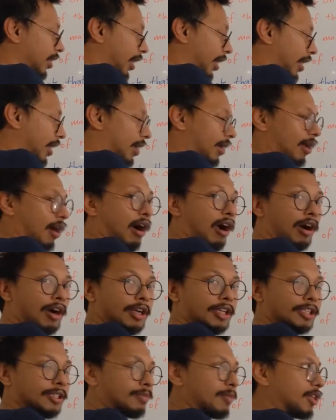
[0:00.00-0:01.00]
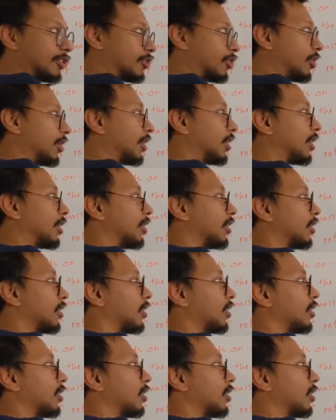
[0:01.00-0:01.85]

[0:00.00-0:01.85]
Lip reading: and r is measured in